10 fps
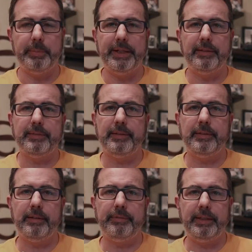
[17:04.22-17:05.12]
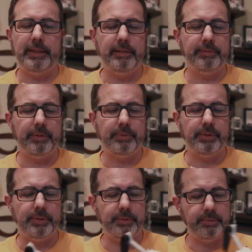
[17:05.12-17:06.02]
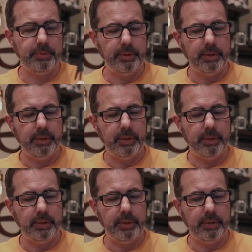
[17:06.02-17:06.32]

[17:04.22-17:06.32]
reminiscent of the Evo 2.